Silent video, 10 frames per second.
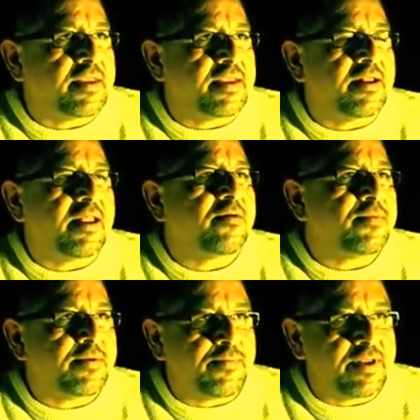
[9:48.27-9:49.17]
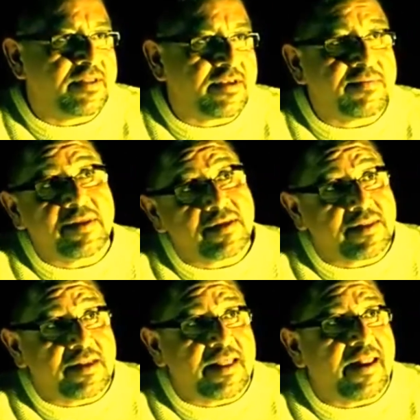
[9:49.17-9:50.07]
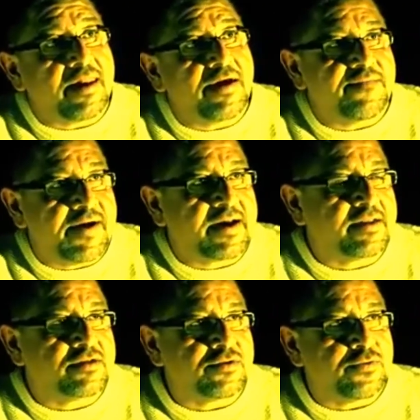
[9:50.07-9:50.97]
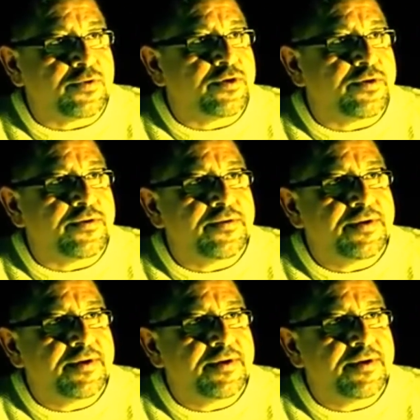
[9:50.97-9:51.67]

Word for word: that he allowed me to bring some of that, that love back into the world.